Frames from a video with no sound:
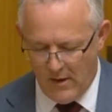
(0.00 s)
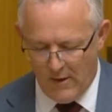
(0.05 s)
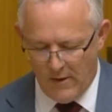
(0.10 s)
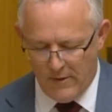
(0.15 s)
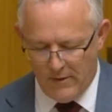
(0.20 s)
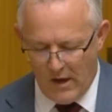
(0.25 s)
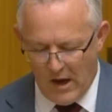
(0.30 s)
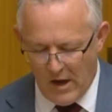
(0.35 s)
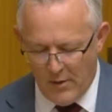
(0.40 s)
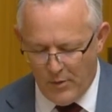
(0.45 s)

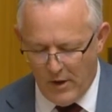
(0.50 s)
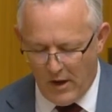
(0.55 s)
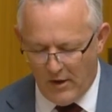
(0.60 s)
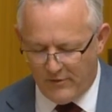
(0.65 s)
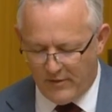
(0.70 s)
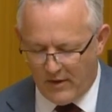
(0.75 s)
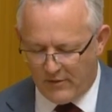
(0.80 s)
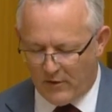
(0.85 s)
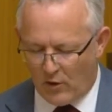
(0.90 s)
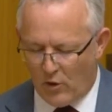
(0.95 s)
The APS
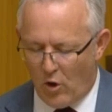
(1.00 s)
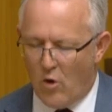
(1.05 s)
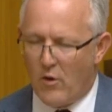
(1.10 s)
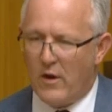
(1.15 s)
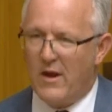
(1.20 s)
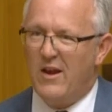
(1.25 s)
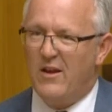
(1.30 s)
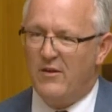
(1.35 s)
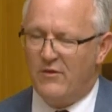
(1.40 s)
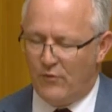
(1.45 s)
has a long
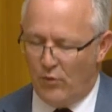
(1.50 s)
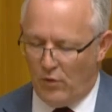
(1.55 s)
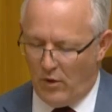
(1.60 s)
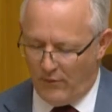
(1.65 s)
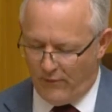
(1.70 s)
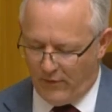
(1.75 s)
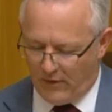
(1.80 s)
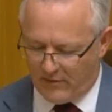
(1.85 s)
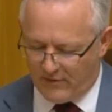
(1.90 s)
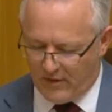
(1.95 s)
history of
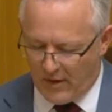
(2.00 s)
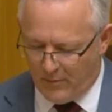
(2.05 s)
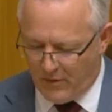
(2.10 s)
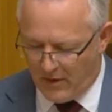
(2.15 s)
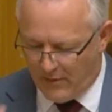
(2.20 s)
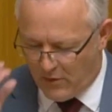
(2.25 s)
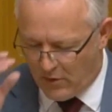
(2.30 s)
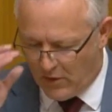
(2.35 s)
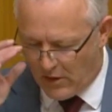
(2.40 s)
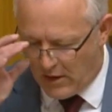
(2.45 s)

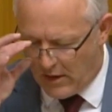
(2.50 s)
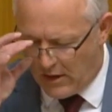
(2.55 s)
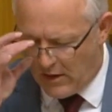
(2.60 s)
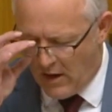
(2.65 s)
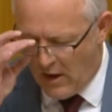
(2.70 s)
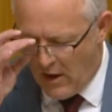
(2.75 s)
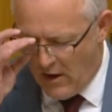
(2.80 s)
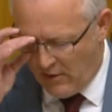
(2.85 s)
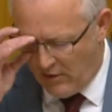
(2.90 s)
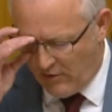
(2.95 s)
accepting the need
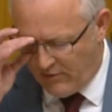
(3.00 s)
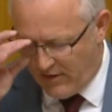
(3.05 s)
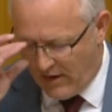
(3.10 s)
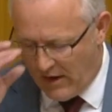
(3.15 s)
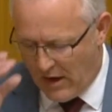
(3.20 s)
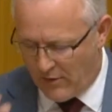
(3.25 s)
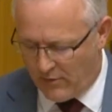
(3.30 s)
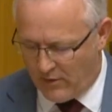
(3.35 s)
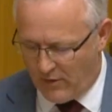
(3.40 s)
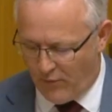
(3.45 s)
to set
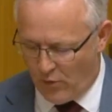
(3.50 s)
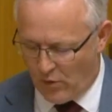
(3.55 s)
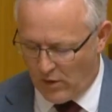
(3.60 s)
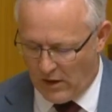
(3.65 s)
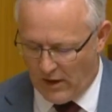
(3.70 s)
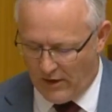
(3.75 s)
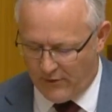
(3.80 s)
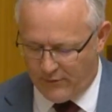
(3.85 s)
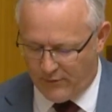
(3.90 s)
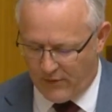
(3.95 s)
out different
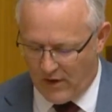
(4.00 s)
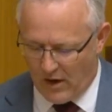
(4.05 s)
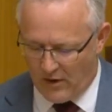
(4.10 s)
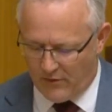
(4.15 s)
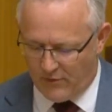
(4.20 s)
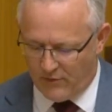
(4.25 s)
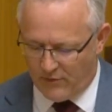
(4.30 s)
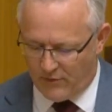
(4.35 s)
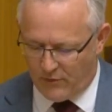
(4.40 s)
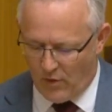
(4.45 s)

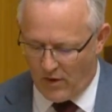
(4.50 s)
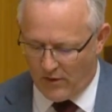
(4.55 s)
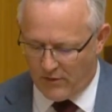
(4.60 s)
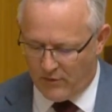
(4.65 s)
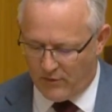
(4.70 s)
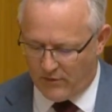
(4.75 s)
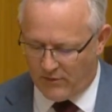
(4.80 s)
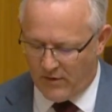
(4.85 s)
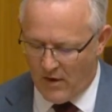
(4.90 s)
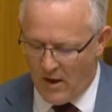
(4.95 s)
classification
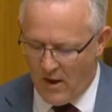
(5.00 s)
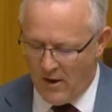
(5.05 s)
structures